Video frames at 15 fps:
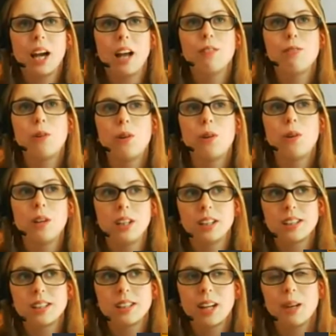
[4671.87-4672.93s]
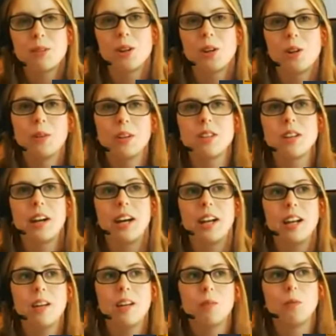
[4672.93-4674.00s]
California time zone. What is
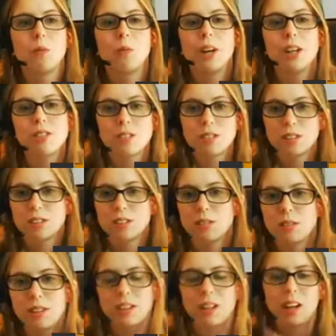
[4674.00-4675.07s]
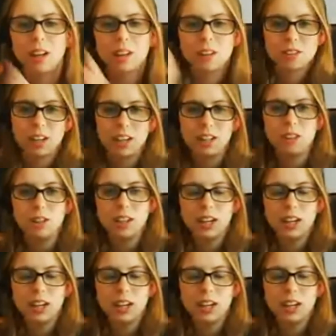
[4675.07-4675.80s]
that? Western, the other side of the